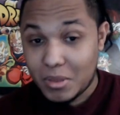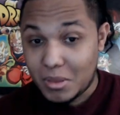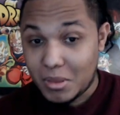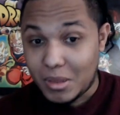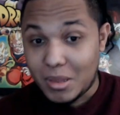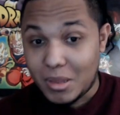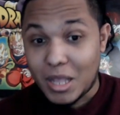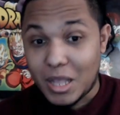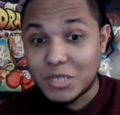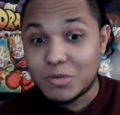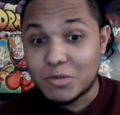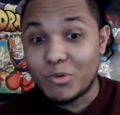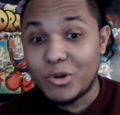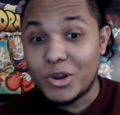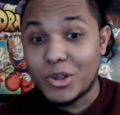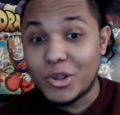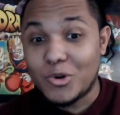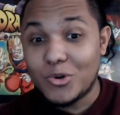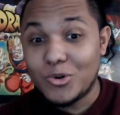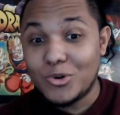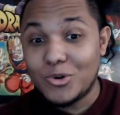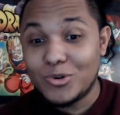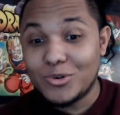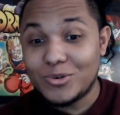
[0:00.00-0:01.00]
That's pretty
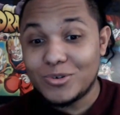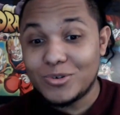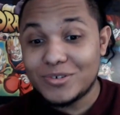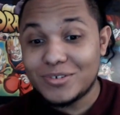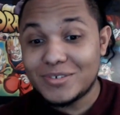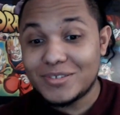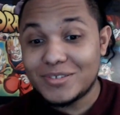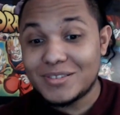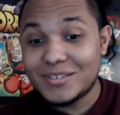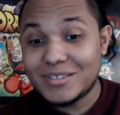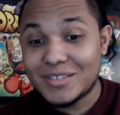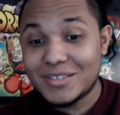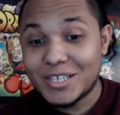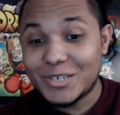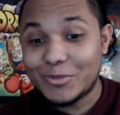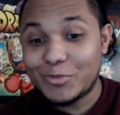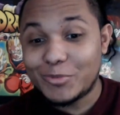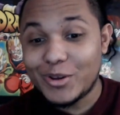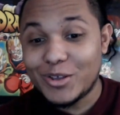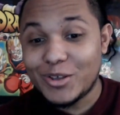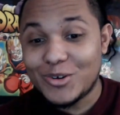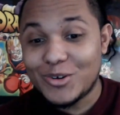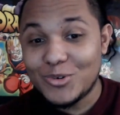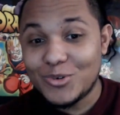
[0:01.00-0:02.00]
cool. That's
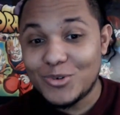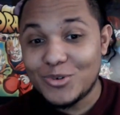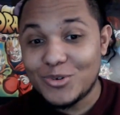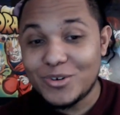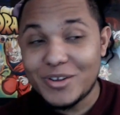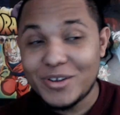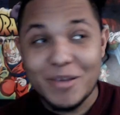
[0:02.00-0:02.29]
pretty cool.